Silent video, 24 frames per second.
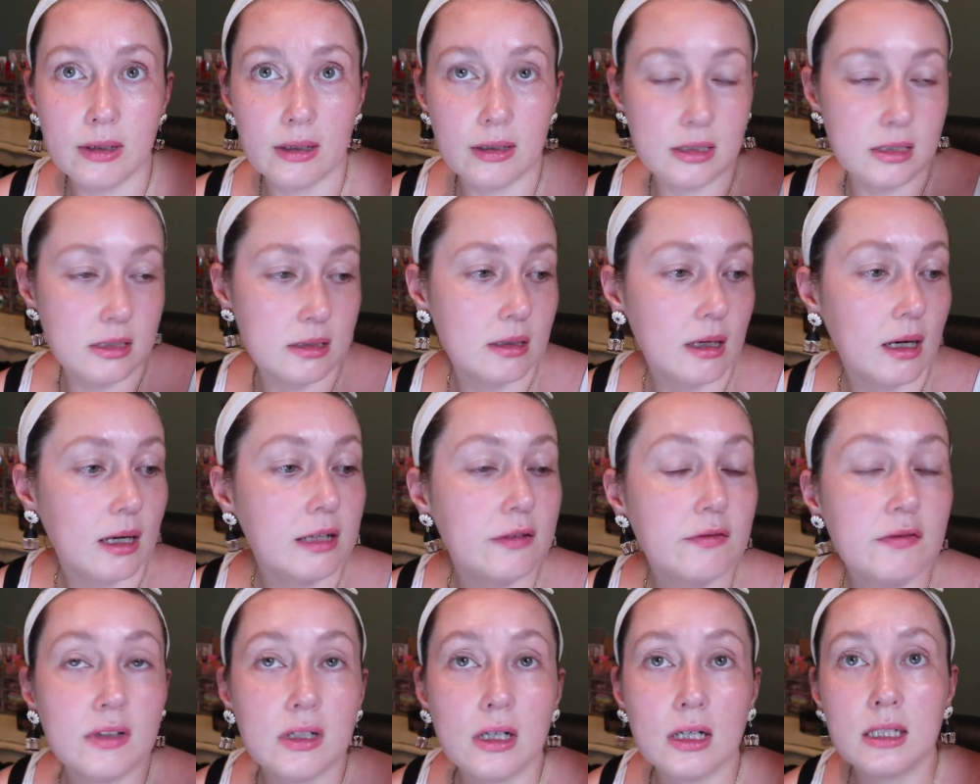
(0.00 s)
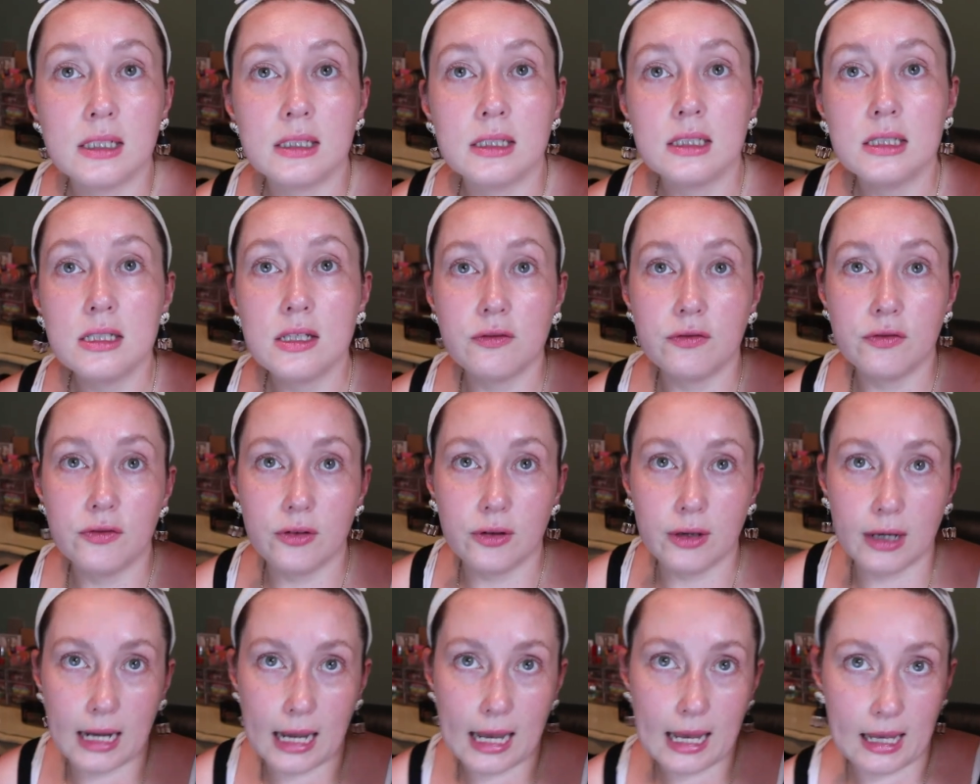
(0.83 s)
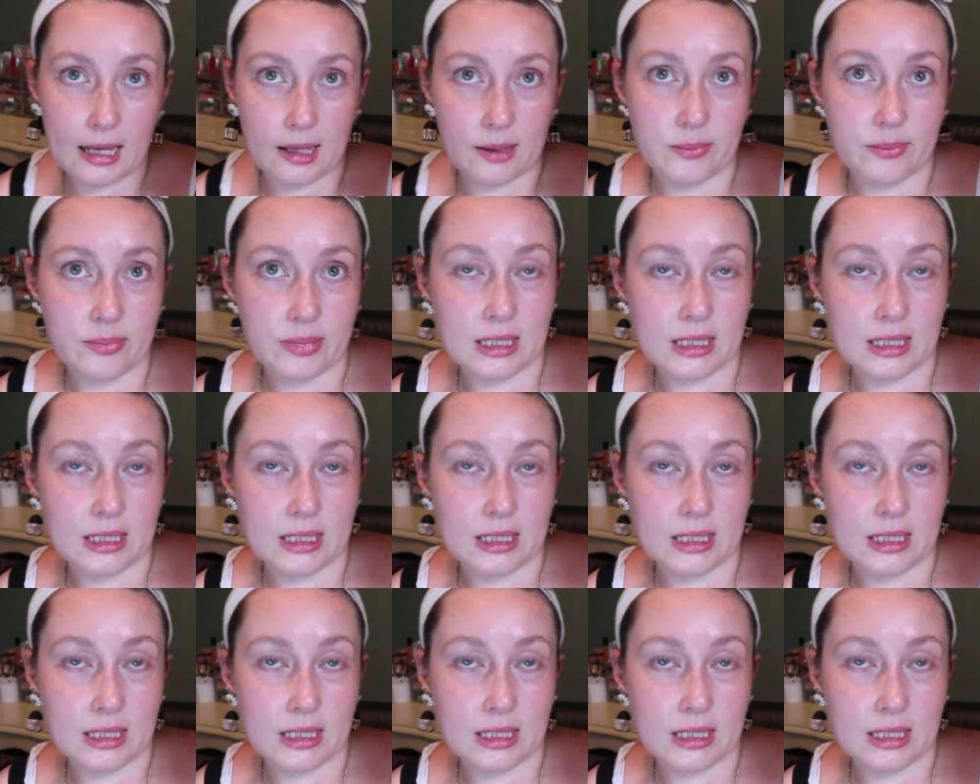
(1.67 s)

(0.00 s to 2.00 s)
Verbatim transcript: It's not even on the Sephora app.